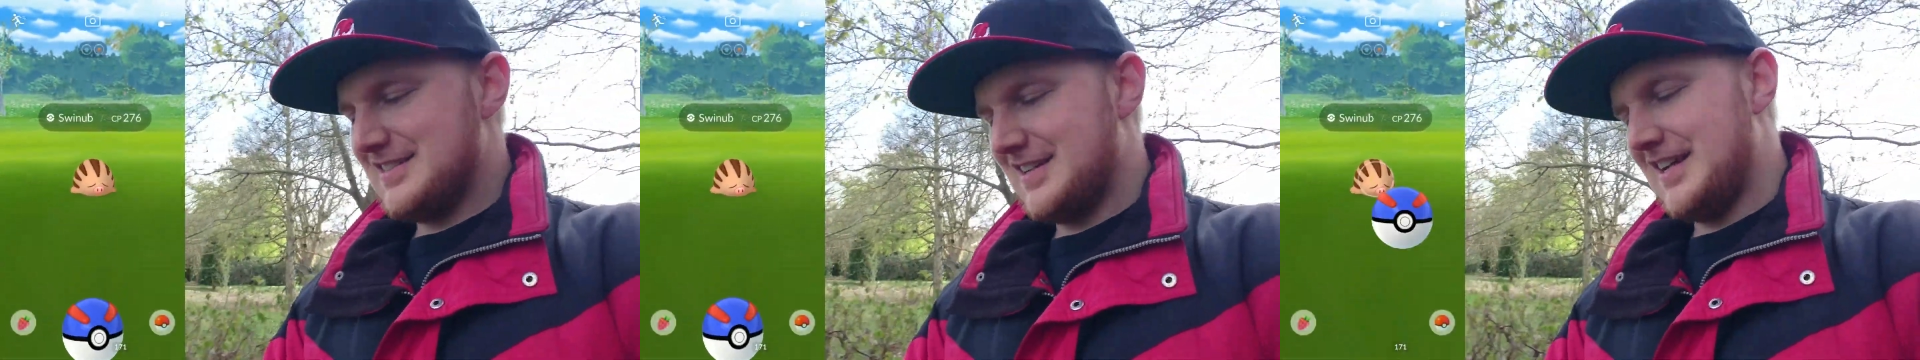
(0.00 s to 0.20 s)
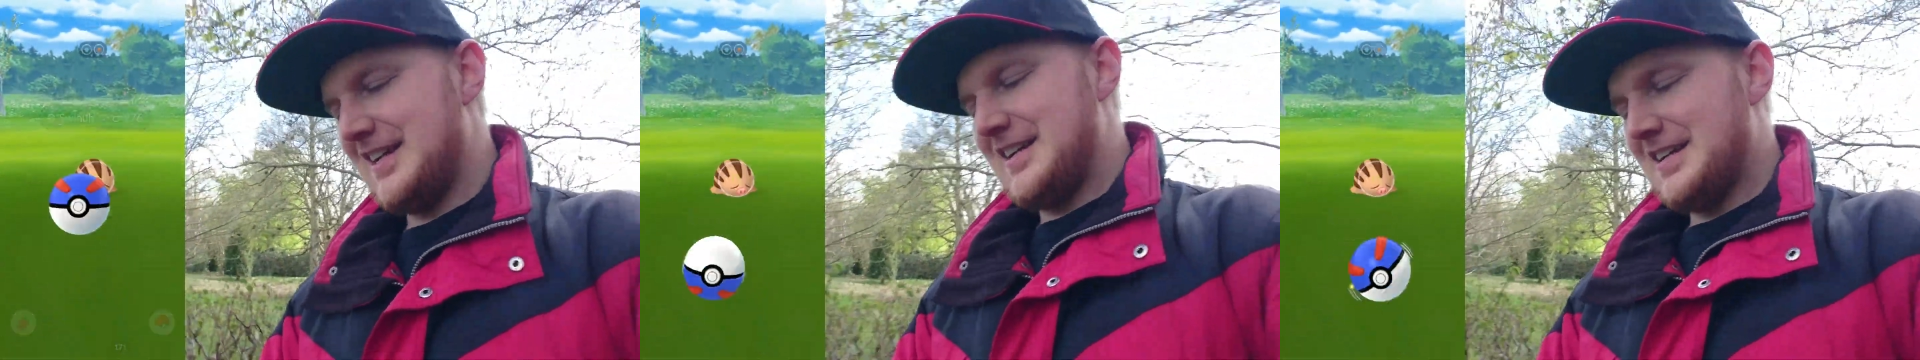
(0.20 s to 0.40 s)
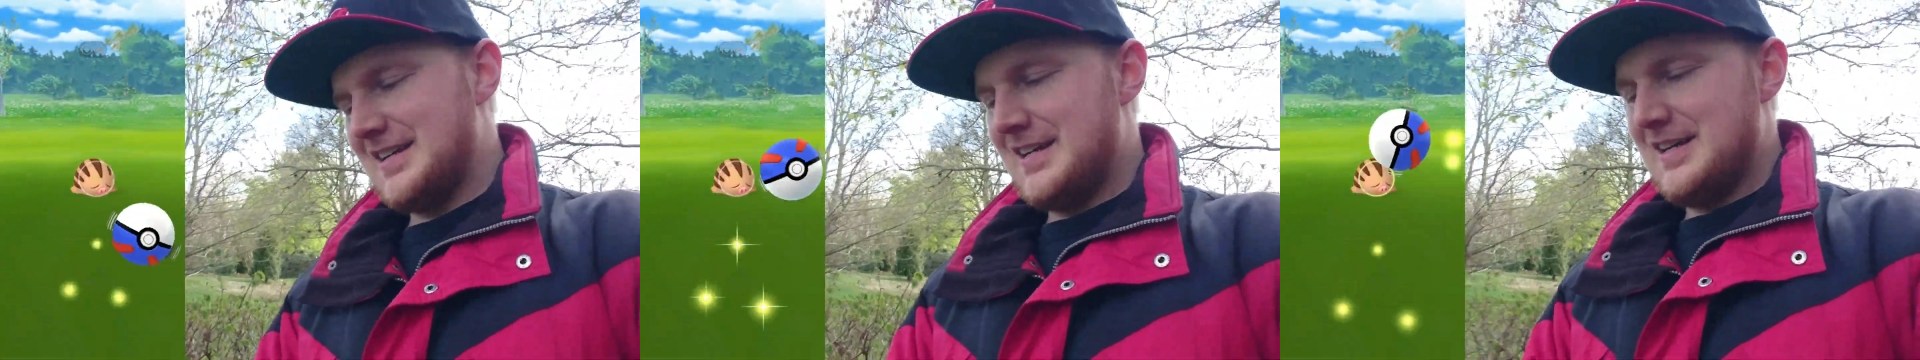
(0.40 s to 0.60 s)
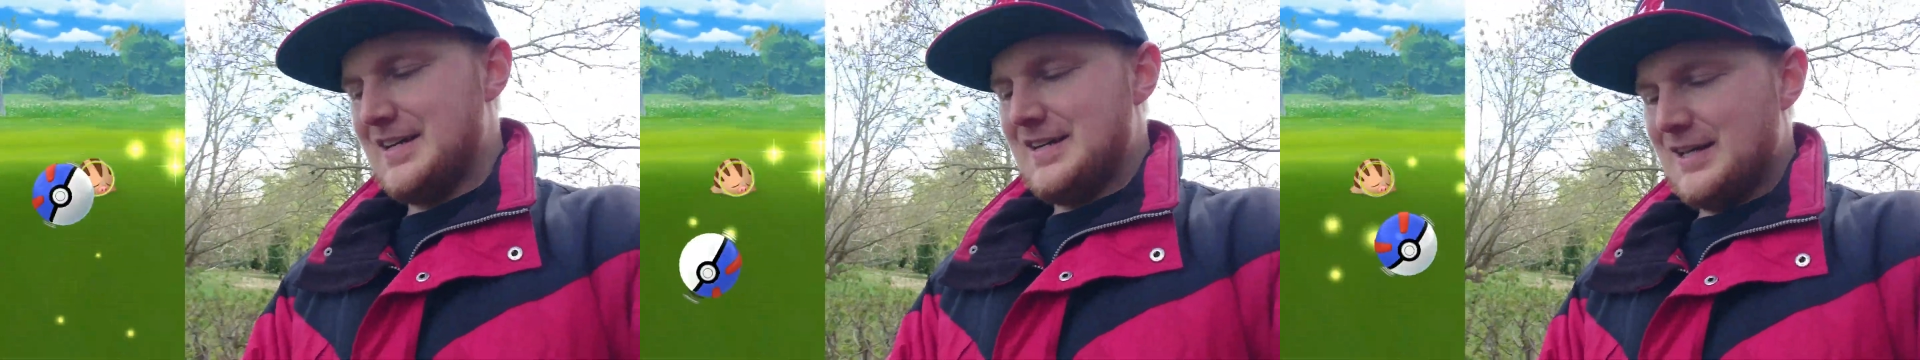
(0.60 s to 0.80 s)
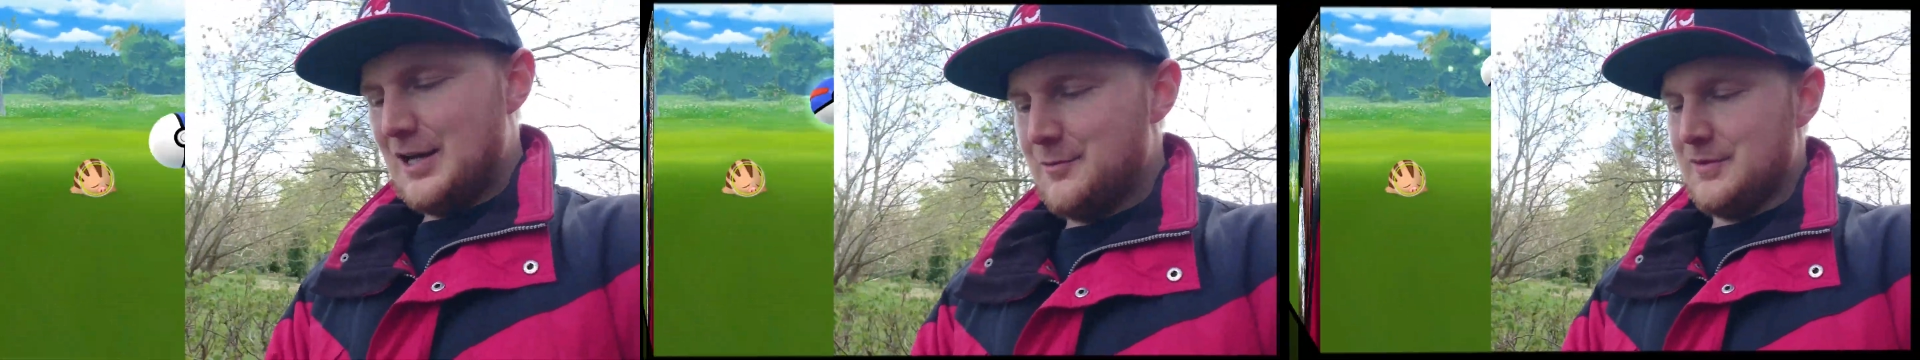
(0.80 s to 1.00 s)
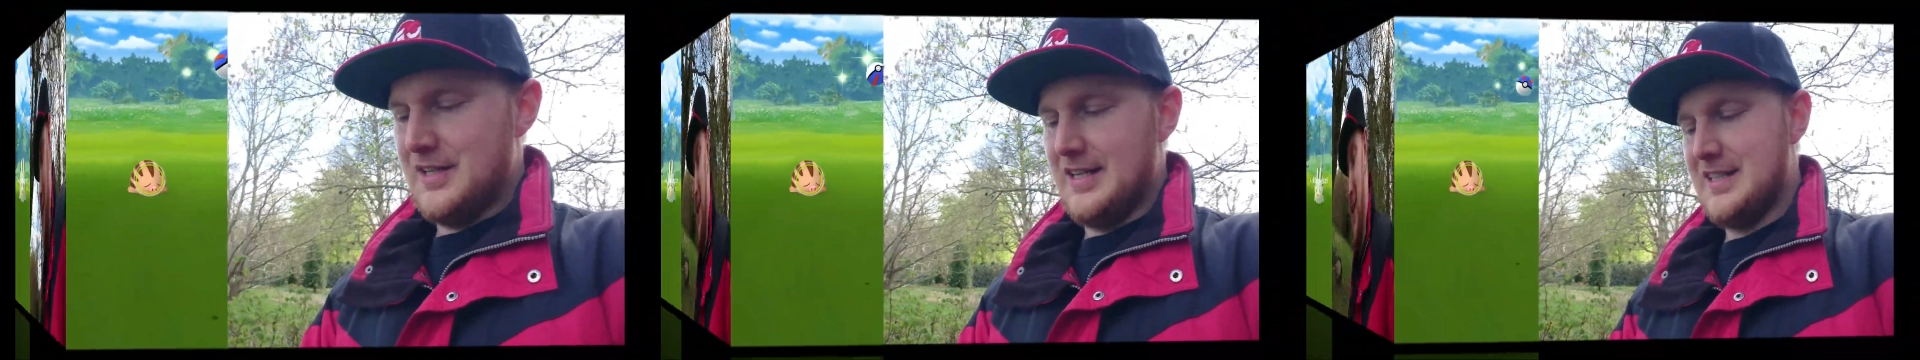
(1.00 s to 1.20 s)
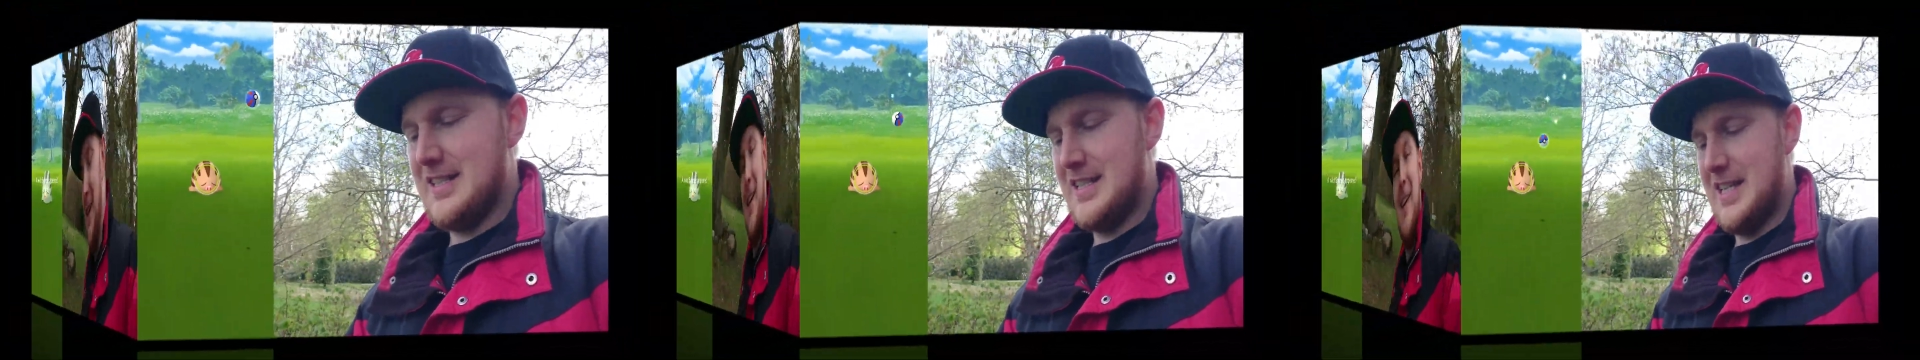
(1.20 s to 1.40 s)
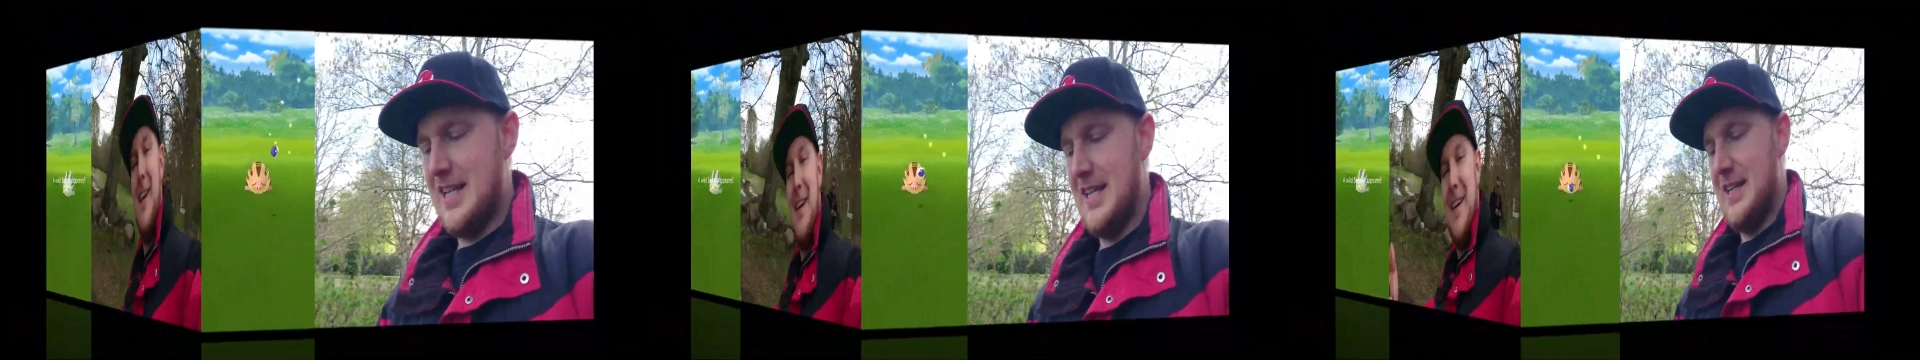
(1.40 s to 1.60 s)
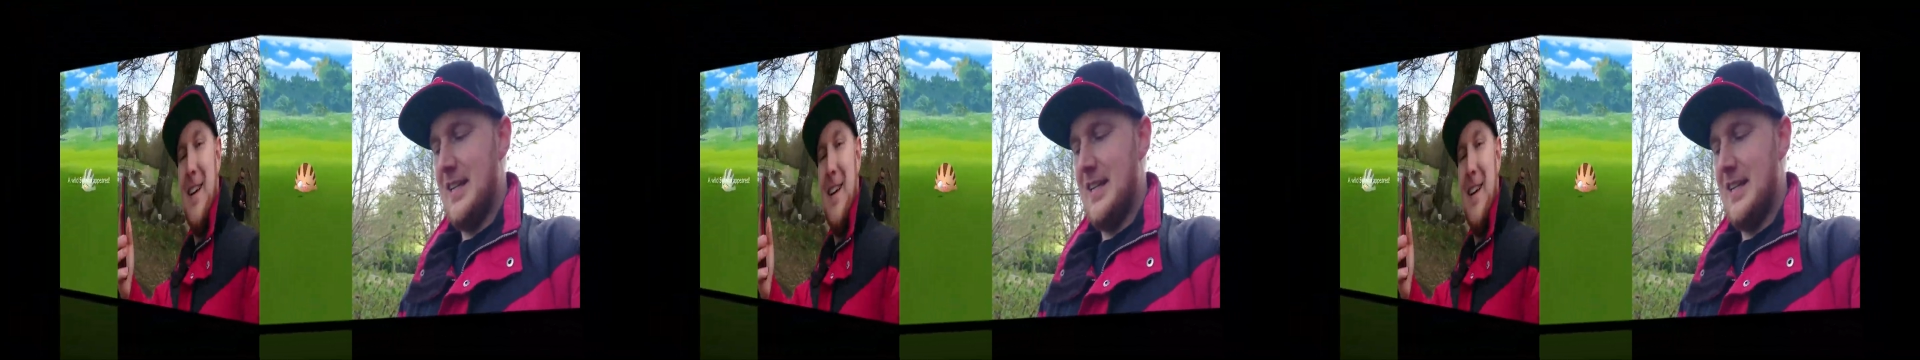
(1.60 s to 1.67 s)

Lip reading: today. That'll be nice.